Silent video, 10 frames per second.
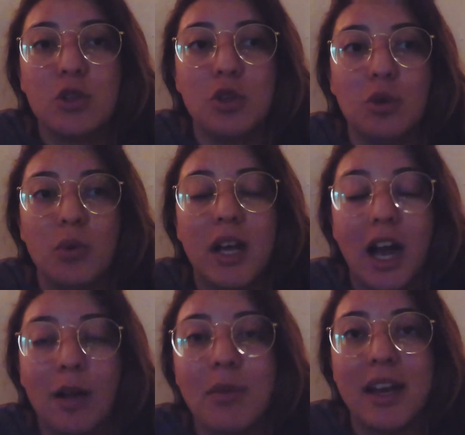to
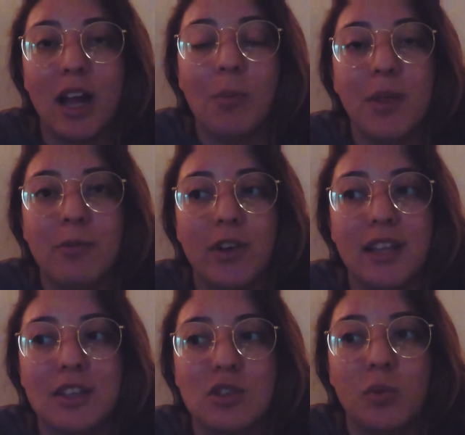come and help them
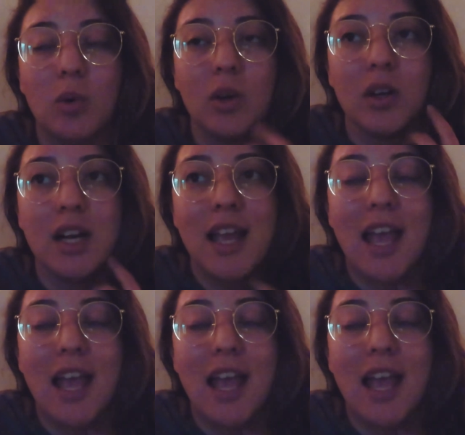fight this war